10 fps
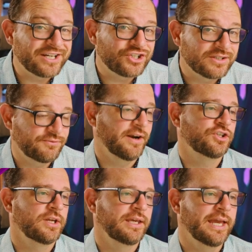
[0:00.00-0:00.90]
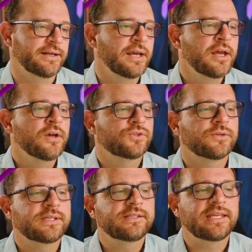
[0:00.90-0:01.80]
fresh can get. So
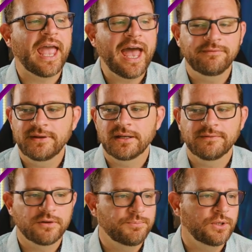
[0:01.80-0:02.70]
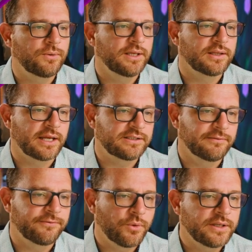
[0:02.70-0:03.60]
since the advent of computing in the
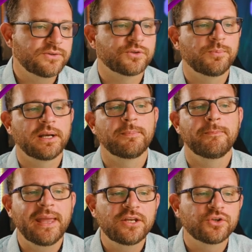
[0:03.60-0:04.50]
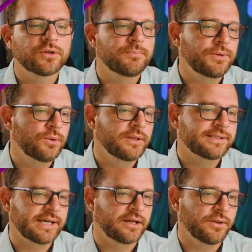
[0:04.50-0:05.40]
1940s, there's been a major computing
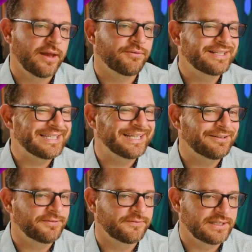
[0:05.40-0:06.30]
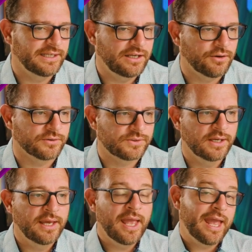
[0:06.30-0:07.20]
cycle every 10 to 15 years.
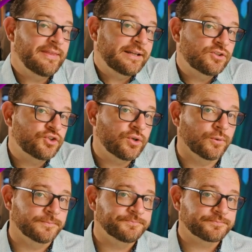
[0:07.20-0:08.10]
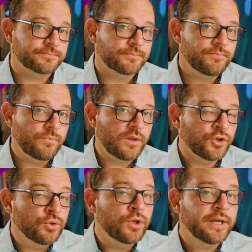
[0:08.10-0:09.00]
And that's true.
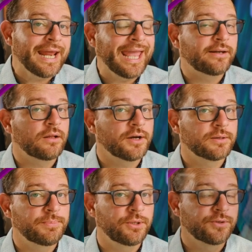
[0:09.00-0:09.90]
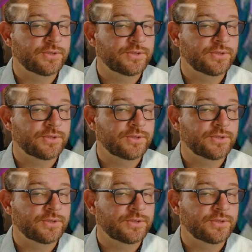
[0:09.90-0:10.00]
You look at analog computers that